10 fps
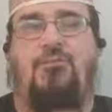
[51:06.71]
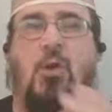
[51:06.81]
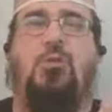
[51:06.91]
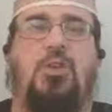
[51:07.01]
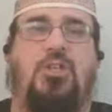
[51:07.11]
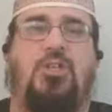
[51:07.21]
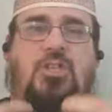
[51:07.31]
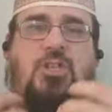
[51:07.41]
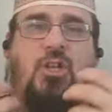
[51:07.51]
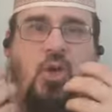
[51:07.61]

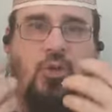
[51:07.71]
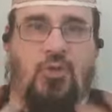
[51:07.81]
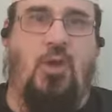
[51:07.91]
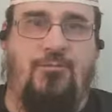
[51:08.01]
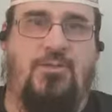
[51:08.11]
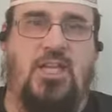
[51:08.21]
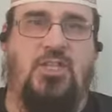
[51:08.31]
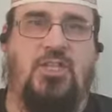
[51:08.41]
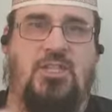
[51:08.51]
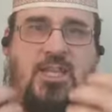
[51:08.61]
focus on the
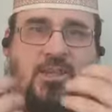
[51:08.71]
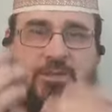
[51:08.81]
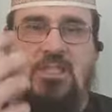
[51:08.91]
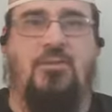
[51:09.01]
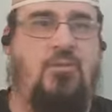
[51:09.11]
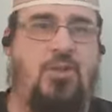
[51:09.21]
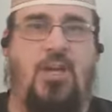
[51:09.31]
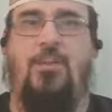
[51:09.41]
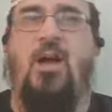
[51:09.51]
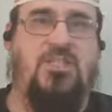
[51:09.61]
conversations and the material
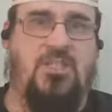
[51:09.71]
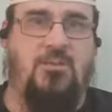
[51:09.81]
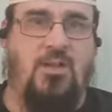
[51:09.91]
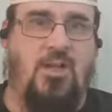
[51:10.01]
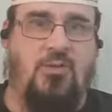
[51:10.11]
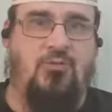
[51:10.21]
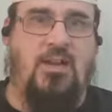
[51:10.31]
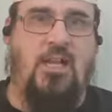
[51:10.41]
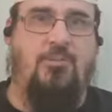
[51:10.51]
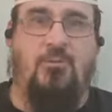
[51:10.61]
that I'm asked to uh,
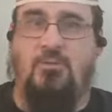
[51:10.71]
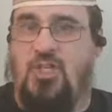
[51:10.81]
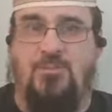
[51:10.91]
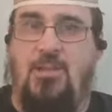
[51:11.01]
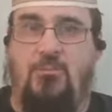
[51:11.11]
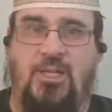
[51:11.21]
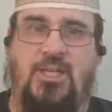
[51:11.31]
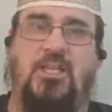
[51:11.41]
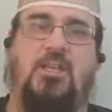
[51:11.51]
drag up from just memory.